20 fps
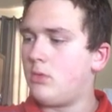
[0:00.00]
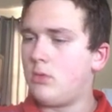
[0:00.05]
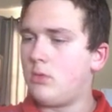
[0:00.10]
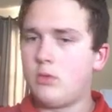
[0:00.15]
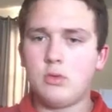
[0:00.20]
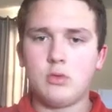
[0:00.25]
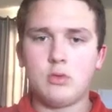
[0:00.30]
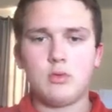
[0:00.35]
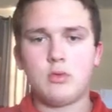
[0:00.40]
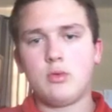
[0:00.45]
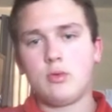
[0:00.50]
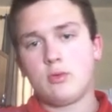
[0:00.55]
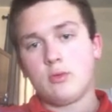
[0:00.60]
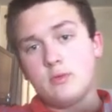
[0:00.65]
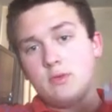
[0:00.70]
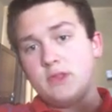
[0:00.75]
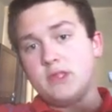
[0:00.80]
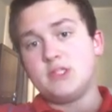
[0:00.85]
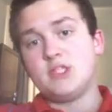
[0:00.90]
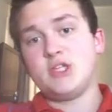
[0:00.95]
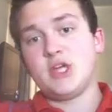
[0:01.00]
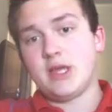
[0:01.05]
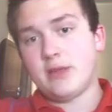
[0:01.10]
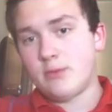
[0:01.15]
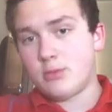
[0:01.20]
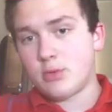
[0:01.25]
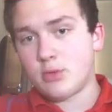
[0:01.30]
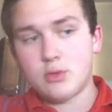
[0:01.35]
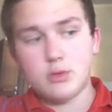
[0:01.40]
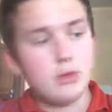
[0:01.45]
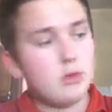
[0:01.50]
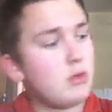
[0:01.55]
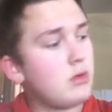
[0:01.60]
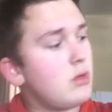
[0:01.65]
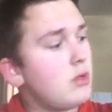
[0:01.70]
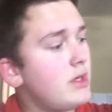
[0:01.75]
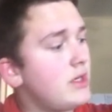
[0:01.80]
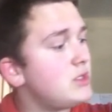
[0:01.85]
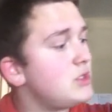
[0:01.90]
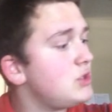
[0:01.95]
or the chamber,
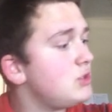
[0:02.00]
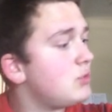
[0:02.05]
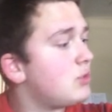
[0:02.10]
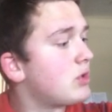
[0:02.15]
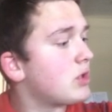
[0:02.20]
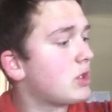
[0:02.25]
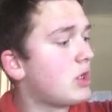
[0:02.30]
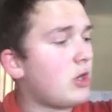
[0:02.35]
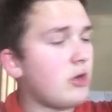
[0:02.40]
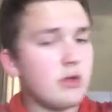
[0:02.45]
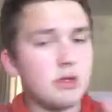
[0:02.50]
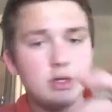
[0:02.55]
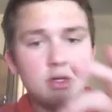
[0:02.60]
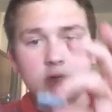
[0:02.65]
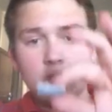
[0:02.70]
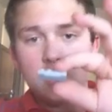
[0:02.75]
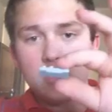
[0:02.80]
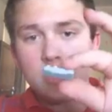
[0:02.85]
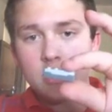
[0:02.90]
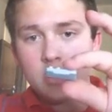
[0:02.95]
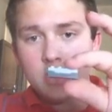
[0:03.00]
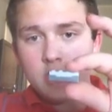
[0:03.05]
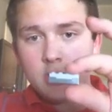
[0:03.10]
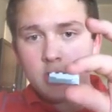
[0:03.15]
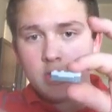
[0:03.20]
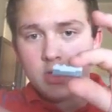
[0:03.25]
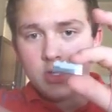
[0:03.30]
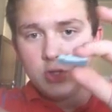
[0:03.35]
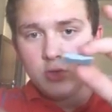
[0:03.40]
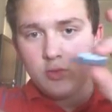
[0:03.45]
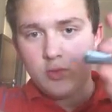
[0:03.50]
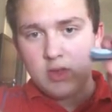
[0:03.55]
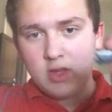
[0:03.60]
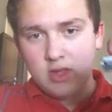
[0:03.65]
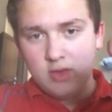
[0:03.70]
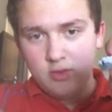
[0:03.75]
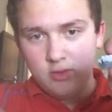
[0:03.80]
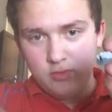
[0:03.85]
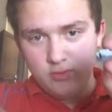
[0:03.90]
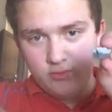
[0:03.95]
as you want to call it. You'll
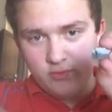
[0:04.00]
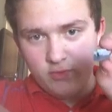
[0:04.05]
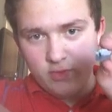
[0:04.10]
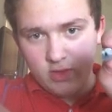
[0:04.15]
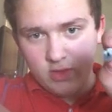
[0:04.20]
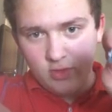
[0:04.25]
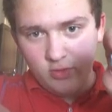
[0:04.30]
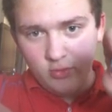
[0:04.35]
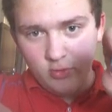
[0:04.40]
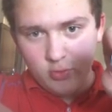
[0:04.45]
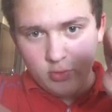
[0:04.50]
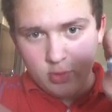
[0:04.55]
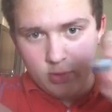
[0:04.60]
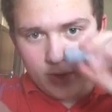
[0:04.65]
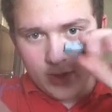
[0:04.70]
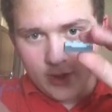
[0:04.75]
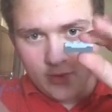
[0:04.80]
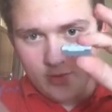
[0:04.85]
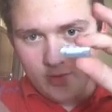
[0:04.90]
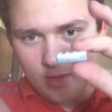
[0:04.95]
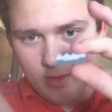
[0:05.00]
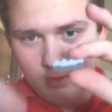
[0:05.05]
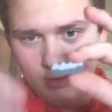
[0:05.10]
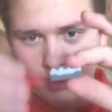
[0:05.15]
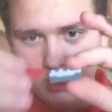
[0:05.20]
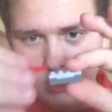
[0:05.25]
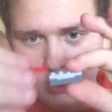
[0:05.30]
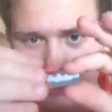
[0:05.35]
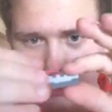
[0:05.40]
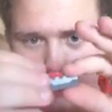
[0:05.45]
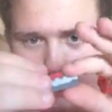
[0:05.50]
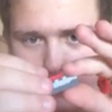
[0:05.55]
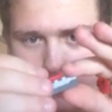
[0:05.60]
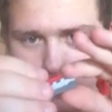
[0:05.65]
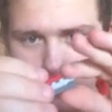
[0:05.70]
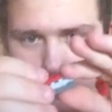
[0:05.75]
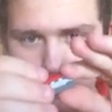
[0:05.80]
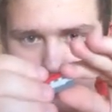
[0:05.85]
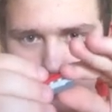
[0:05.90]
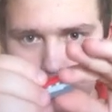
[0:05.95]
take, for this you will require this piece,
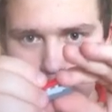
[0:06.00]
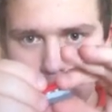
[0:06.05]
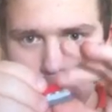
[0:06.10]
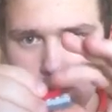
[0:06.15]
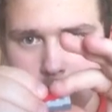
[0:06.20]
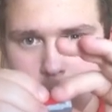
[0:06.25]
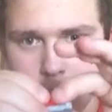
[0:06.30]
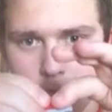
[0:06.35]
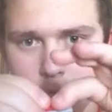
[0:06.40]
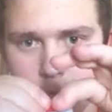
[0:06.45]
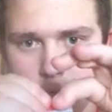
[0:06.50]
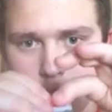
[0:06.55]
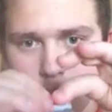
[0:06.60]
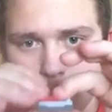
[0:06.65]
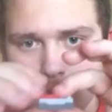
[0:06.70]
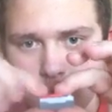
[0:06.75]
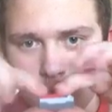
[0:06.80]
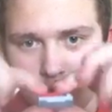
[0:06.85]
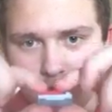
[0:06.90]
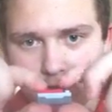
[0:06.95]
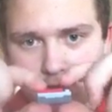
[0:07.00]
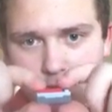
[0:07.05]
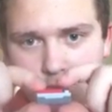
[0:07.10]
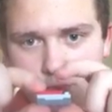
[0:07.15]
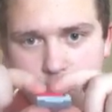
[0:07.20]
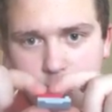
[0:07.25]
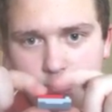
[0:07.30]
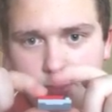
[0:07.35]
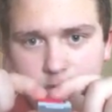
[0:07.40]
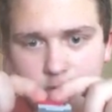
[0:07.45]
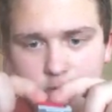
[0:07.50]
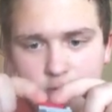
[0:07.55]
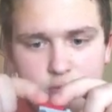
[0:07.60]
this red piece, which